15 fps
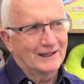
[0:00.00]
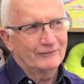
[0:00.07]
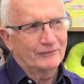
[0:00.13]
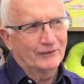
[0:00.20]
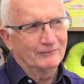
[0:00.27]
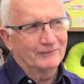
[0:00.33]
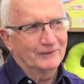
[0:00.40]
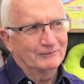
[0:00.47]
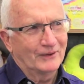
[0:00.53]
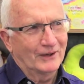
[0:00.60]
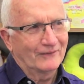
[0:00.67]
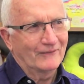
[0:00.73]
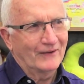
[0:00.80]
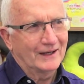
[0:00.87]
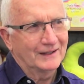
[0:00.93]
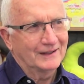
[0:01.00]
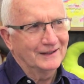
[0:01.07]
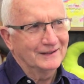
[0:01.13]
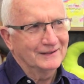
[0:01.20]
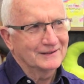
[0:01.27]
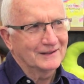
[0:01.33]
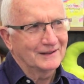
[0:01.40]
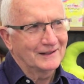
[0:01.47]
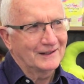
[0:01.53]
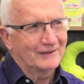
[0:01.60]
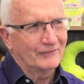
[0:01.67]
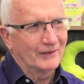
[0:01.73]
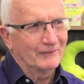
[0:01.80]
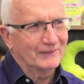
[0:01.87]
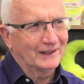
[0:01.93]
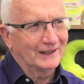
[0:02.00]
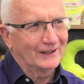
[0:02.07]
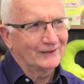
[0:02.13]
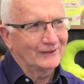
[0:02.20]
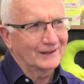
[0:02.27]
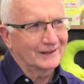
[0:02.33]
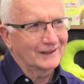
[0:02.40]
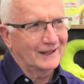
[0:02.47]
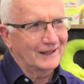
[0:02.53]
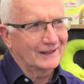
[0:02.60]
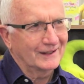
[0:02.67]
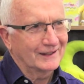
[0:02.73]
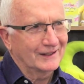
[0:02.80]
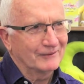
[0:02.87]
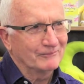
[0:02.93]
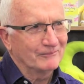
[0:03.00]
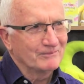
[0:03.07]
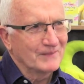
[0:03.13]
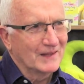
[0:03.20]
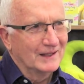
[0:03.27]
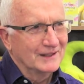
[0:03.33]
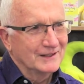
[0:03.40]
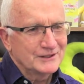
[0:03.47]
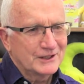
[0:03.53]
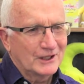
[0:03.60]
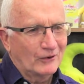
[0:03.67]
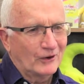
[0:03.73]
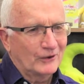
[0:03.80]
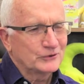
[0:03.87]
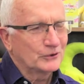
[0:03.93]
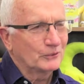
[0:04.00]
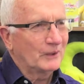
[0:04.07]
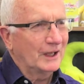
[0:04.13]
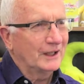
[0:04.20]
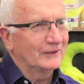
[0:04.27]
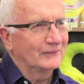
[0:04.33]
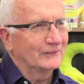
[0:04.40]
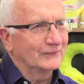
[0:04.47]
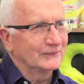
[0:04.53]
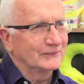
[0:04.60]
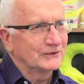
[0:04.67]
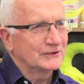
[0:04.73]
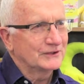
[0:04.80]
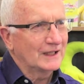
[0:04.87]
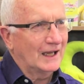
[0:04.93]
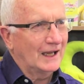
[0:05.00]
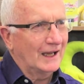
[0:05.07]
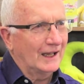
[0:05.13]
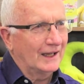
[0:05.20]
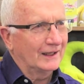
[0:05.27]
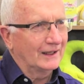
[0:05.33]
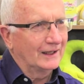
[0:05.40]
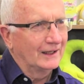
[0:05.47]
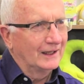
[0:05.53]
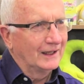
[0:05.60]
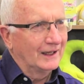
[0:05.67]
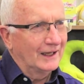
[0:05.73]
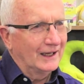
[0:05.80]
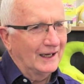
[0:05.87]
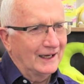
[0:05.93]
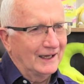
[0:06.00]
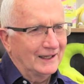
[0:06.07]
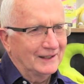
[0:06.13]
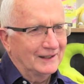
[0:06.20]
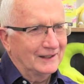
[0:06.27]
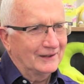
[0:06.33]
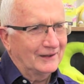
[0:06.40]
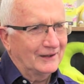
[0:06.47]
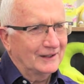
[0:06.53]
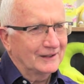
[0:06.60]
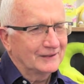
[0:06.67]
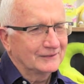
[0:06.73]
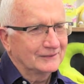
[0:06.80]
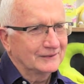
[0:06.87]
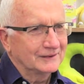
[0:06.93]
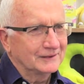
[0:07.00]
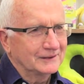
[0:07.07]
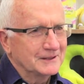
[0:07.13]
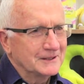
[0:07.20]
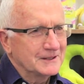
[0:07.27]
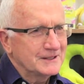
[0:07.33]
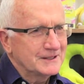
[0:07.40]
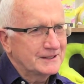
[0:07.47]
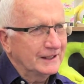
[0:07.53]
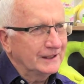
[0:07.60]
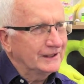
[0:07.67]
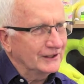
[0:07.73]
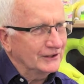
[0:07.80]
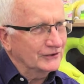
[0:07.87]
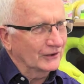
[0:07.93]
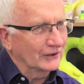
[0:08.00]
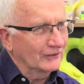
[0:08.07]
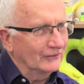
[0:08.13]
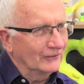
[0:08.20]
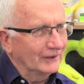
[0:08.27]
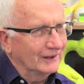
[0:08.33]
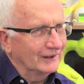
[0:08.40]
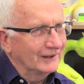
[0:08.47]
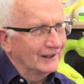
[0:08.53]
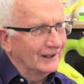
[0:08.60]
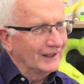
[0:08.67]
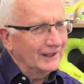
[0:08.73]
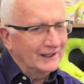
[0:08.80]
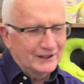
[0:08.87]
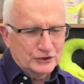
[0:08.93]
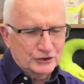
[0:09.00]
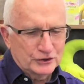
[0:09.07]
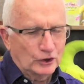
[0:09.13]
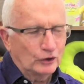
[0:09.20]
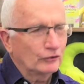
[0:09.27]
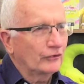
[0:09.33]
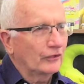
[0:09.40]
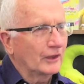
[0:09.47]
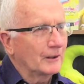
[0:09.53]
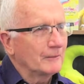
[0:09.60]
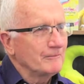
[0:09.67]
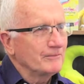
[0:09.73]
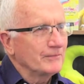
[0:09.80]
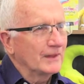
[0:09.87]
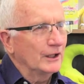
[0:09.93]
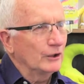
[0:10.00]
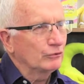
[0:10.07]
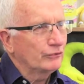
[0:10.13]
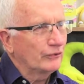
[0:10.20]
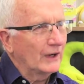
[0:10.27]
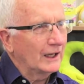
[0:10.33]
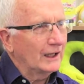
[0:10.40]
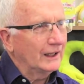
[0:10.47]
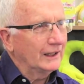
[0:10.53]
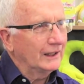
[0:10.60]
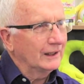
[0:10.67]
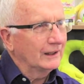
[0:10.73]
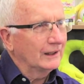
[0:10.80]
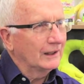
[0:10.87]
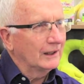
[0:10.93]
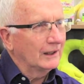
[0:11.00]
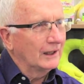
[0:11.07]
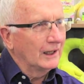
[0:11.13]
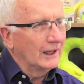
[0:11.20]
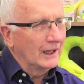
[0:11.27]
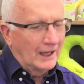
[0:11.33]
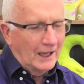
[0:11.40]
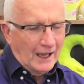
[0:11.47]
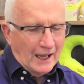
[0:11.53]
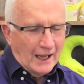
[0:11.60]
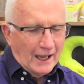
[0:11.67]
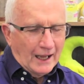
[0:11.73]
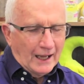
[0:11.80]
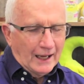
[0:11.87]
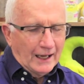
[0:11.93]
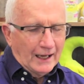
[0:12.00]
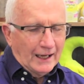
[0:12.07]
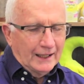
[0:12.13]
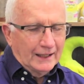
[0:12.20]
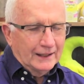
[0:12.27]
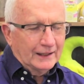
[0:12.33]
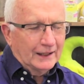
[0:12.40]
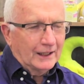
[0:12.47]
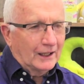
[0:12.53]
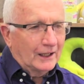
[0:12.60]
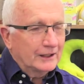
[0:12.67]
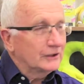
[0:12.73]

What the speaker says: love them, and my grandkids love them, and they like hugging them. So I was away to a good start, and I thought, gee, these are good. They're soft, they're friendly. And I